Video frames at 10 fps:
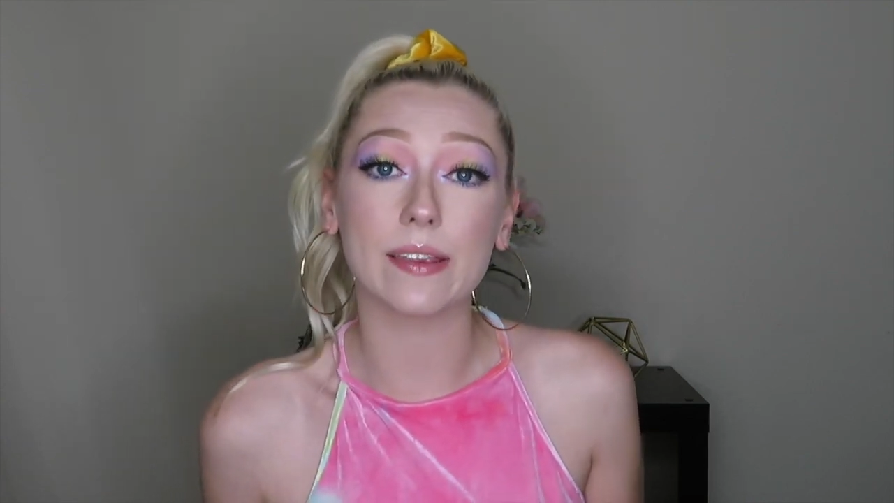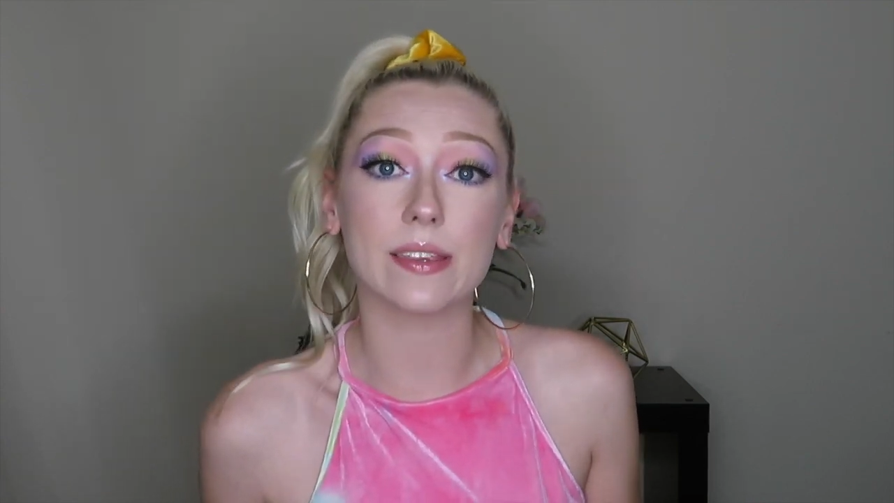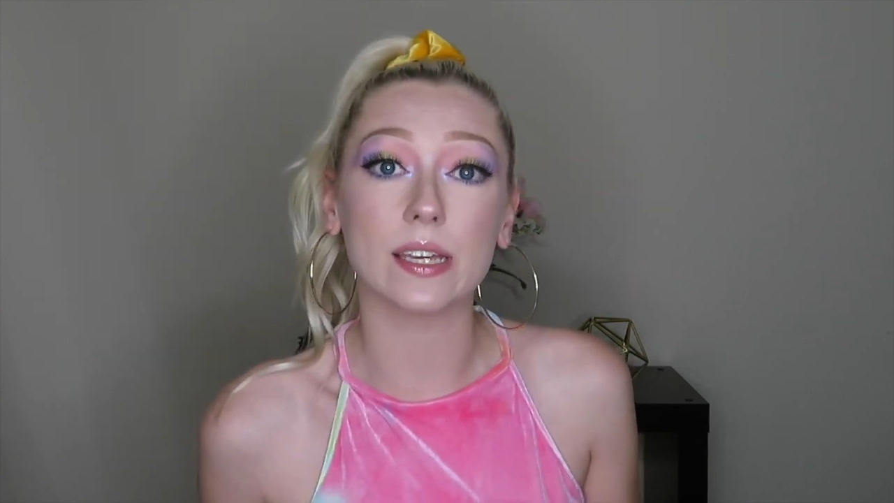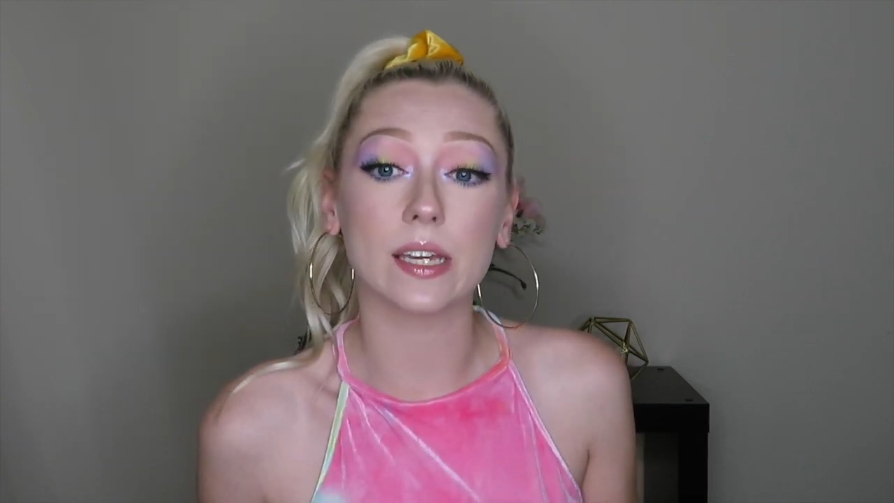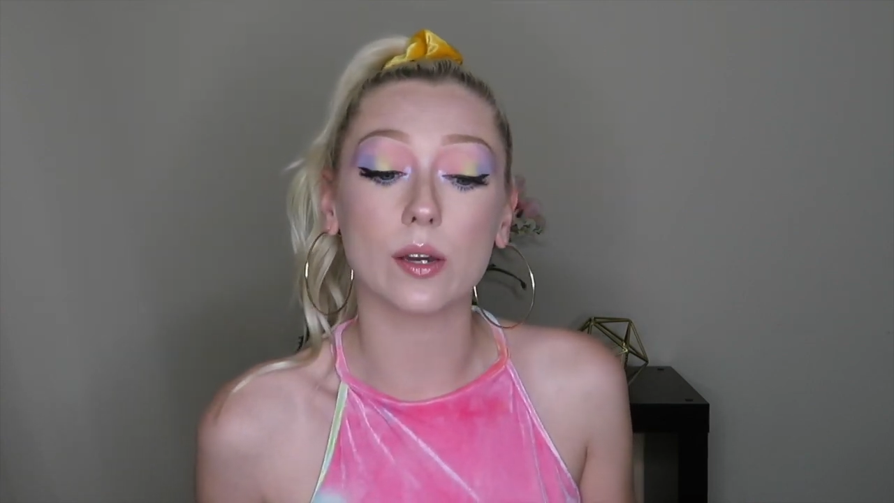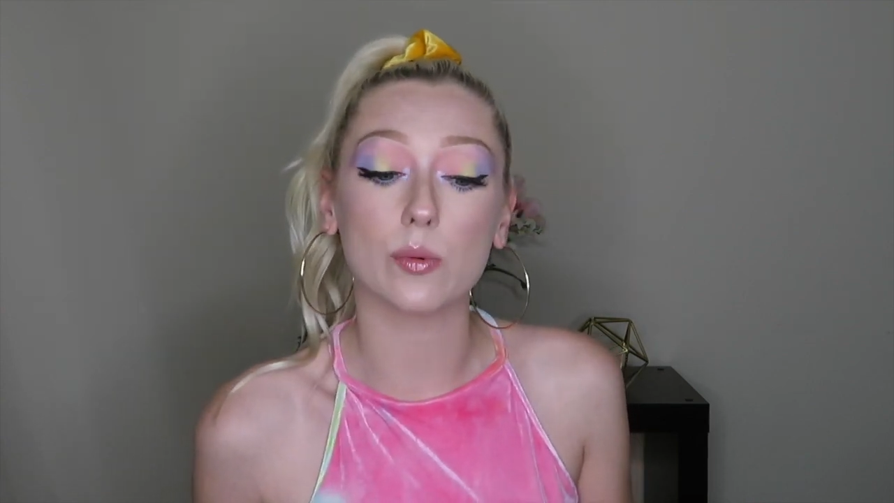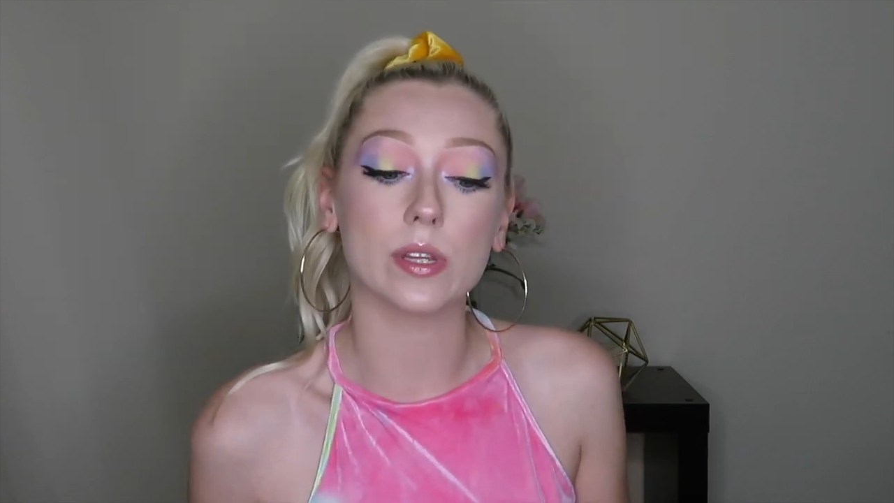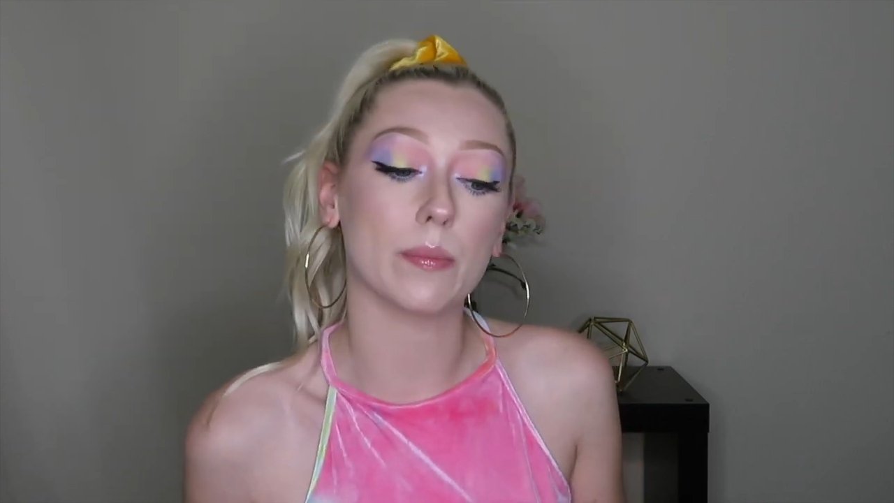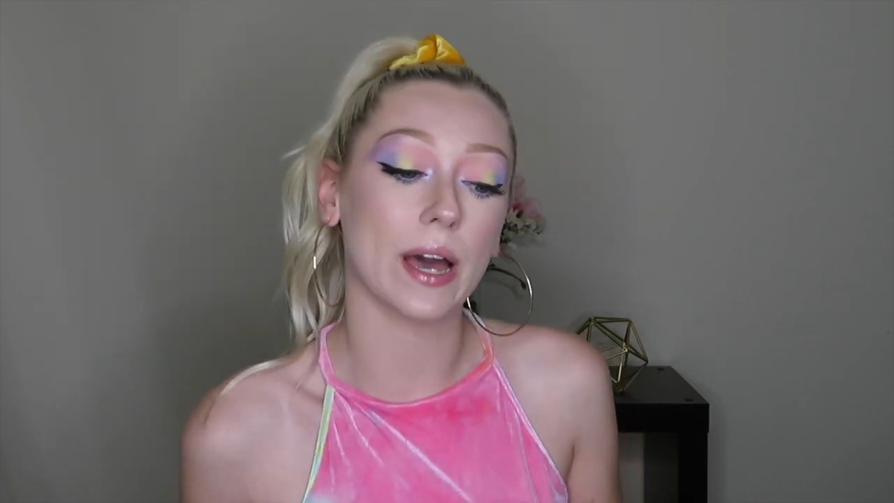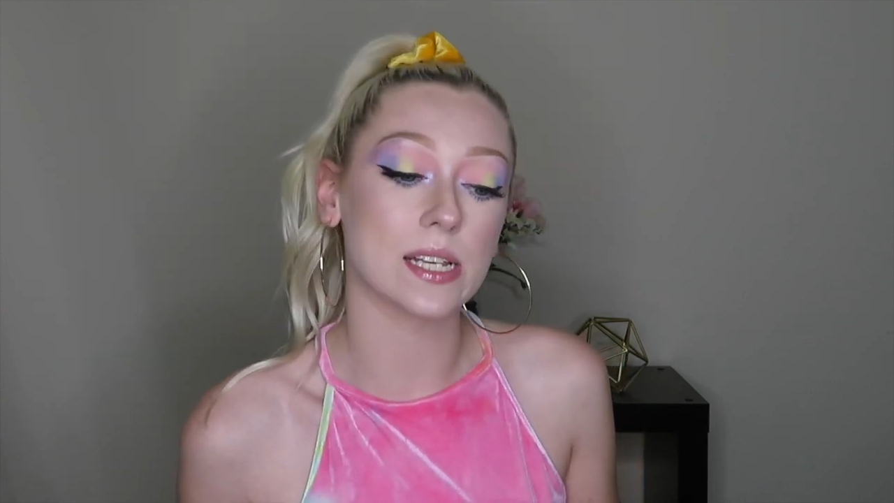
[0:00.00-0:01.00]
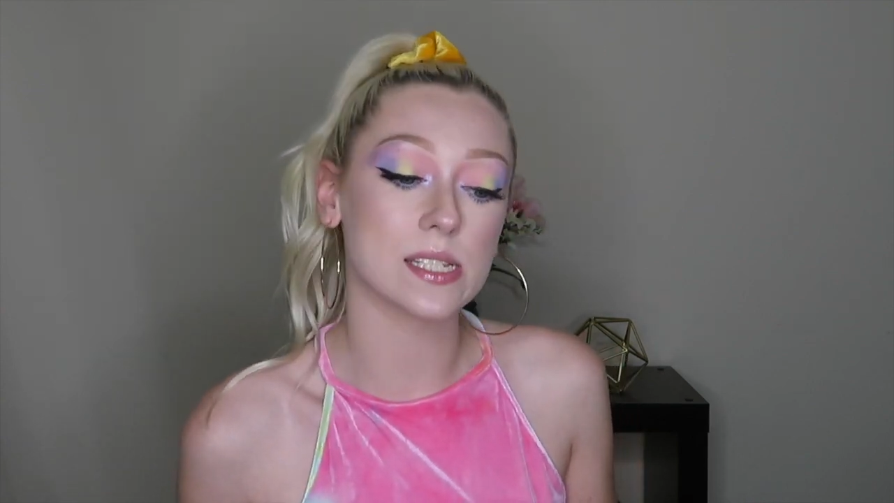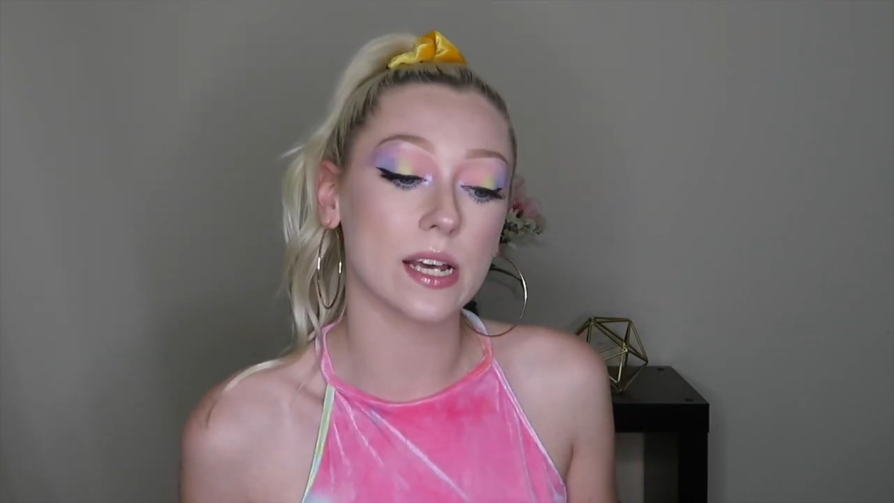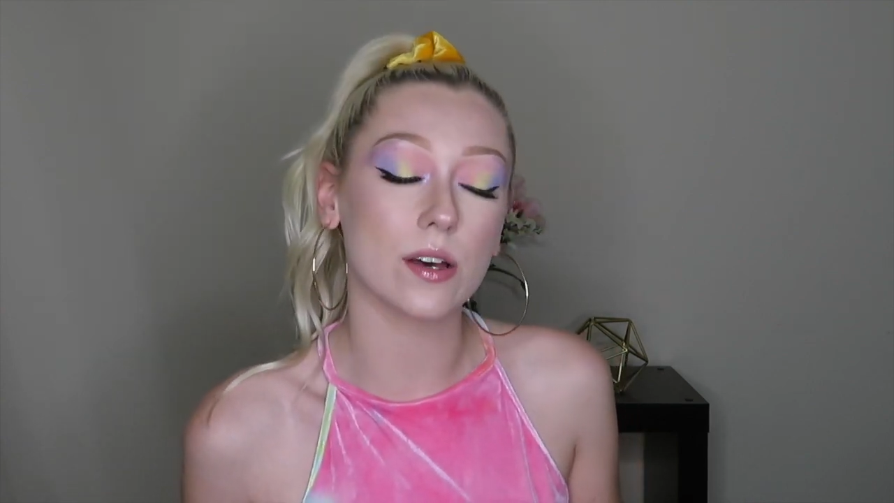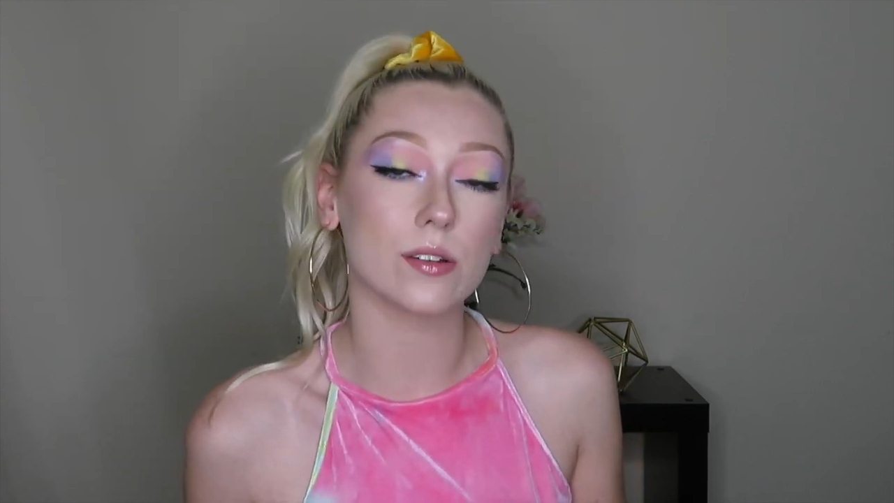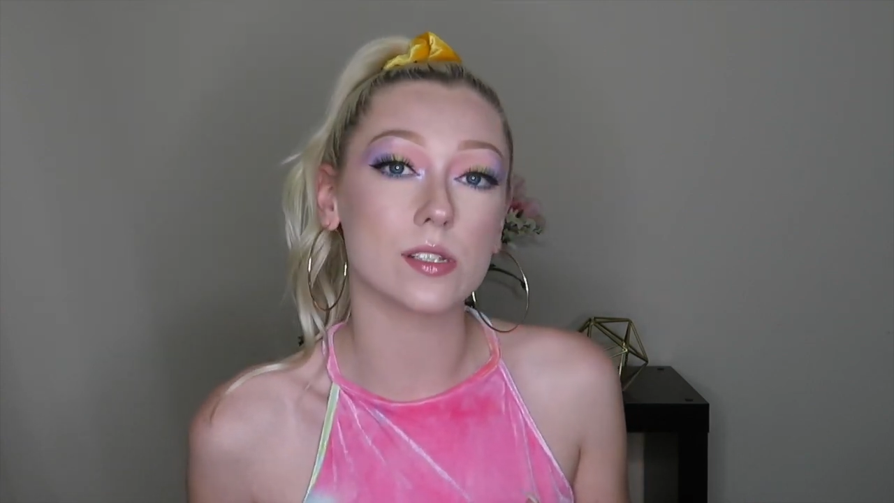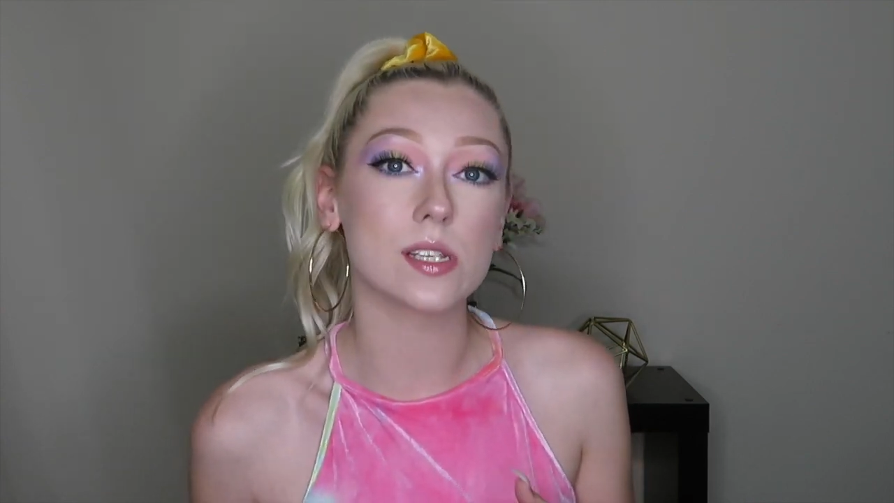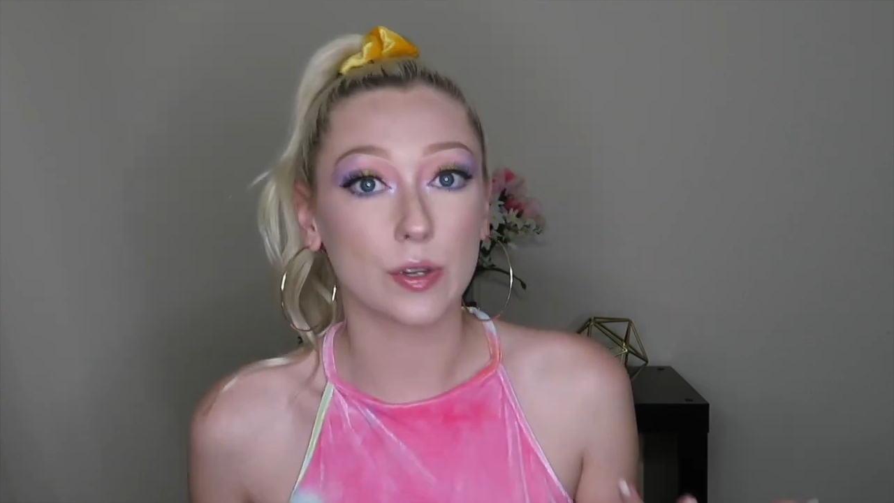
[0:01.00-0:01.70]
I think with the pastels,